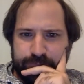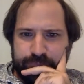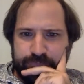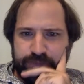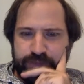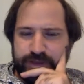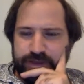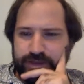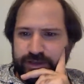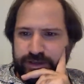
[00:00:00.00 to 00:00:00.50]

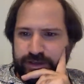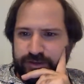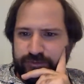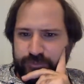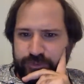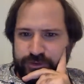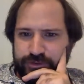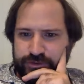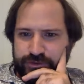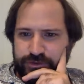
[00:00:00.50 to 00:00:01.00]
didn't have
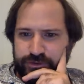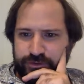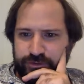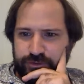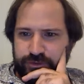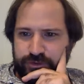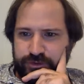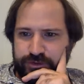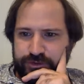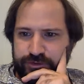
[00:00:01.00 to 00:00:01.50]
much to do
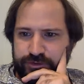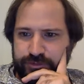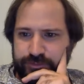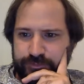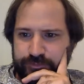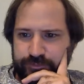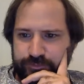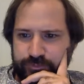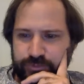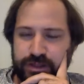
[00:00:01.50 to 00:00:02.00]
with this.
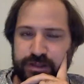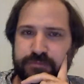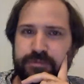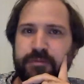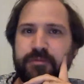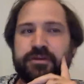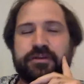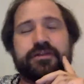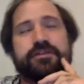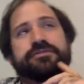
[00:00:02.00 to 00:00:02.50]
Well, it
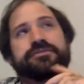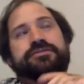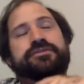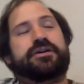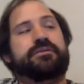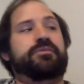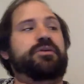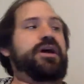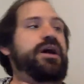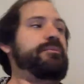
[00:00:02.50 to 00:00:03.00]
probably does in
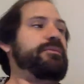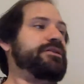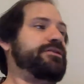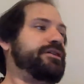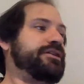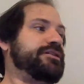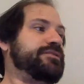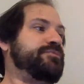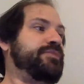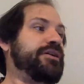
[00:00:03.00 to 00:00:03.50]
some way. I mean,
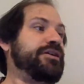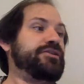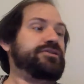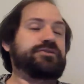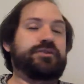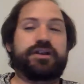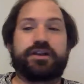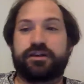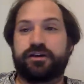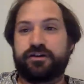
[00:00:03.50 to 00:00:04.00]
things
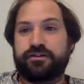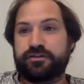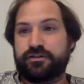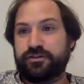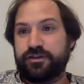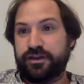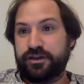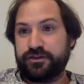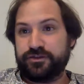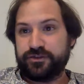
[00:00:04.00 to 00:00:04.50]
penetrating other
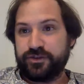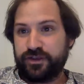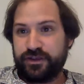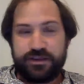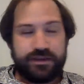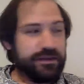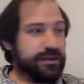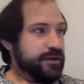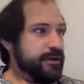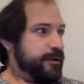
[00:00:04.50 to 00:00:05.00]
things.
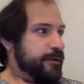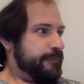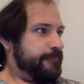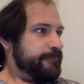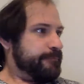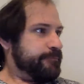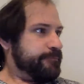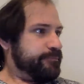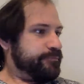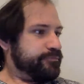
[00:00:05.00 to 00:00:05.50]

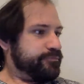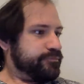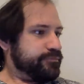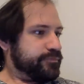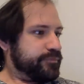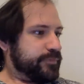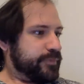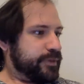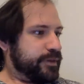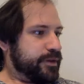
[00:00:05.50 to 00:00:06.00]

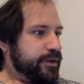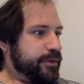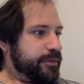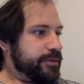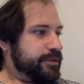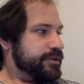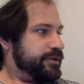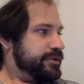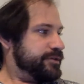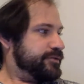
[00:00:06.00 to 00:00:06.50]
I
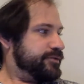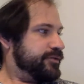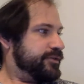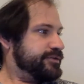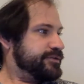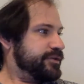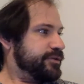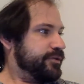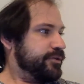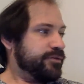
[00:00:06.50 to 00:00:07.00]
mean, these
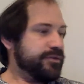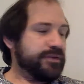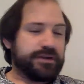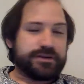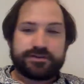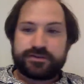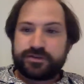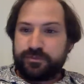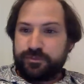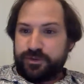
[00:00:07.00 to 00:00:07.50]
physical
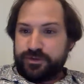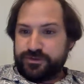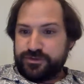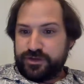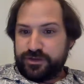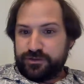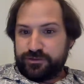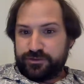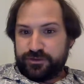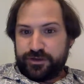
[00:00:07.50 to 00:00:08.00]
things can be
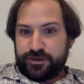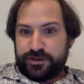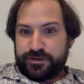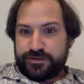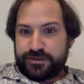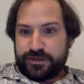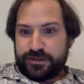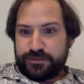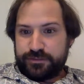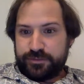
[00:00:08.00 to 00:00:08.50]

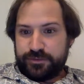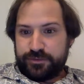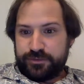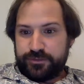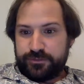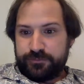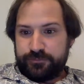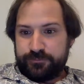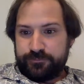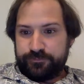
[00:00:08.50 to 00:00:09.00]
generalized, I suppose.
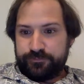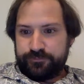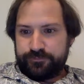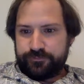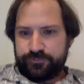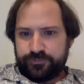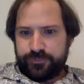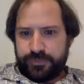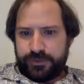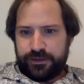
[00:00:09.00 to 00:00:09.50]

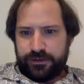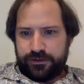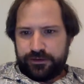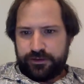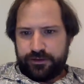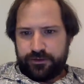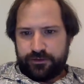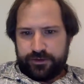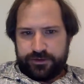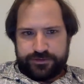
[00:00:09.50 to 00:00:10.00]

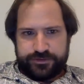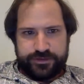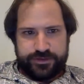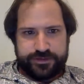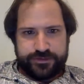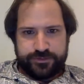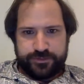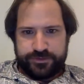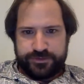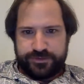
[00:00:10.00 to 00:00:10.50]
Okay, so
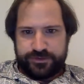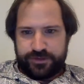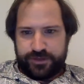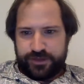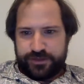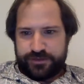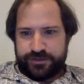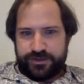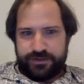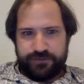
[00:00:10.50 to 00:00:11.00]
this was
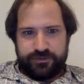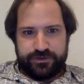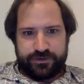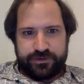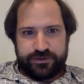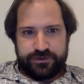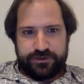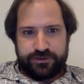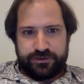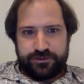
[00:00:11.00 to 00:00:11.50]
slide
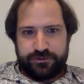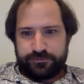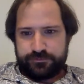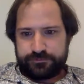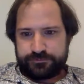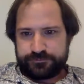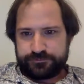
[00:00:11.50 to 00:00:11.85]
17.